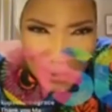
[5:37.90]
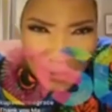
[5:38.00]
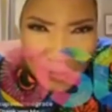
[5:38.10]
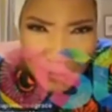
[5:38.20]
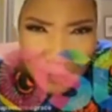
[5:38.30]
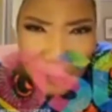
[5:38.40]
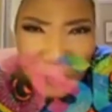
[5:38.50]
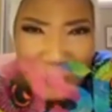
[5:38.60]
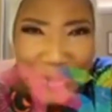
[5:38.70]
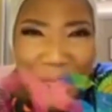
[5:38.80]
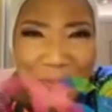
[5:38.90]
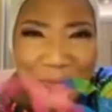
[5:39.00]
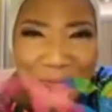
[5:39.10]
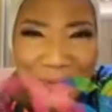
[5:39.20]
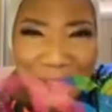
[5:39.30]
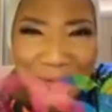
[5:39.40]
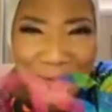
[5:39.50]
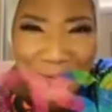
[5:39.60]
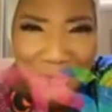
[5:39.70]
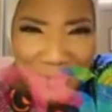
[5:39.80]
A lot of you. So let me, I
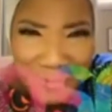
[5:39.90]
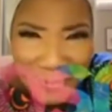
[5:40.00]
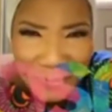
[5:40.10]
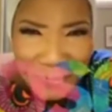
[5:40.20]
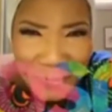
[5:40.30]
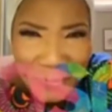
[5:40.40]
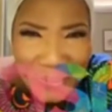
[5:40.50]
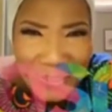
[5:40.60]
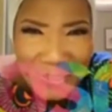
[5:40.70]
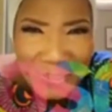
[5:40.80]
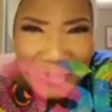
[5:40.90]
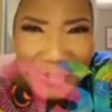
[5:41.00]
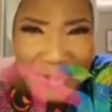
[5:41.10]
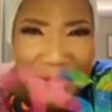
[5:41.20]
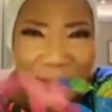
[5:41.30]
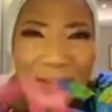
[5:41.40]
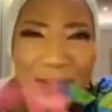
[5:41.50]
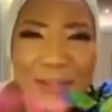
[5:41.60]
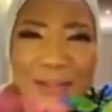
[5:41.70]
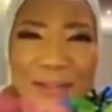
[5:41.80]
don't know, this first person
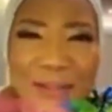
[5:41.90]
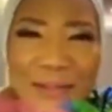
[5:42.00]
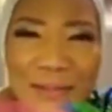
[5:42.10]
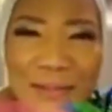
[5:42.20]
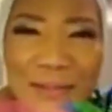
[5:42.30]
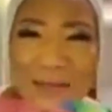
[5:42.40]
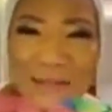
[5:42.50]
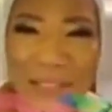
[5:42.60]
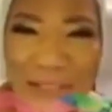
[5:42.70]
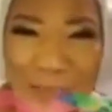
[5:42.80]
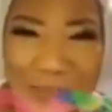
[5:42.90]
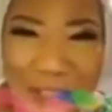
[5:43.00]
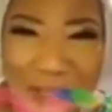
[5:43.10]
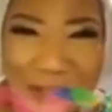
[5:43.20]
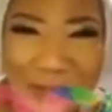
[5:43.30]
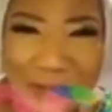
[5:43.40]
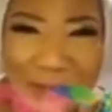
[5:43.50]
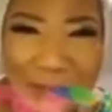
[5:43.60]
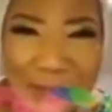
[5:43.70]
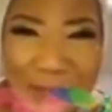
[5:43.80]
I've accepted.
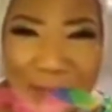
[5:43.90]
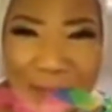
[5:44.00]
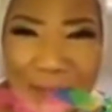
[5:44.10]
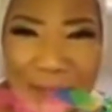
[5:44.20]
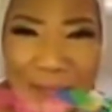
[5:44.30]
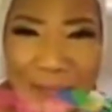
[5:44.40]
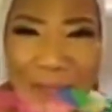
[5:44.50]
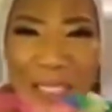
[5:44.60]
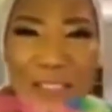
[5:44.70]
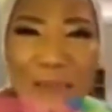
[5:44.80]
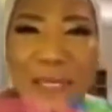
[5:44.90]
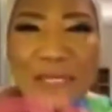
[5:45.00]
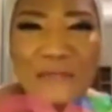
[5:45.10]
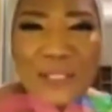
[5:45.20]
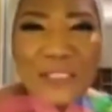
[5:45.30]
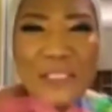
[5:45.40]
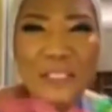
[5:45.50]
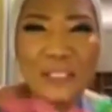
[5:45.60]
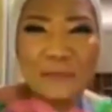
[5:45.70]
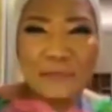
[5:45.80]
Let him be an evangelist in
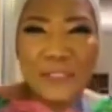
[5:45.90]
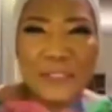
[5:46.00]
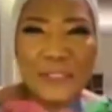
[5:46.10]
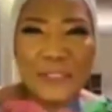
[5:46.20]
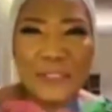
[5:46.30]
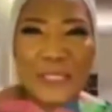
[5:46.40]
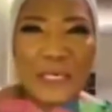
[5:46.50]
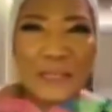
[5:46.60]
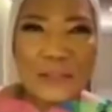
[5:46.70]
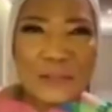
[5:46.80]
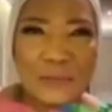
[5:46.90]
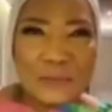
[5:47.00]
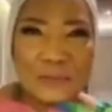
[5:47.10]
the prison. Yes.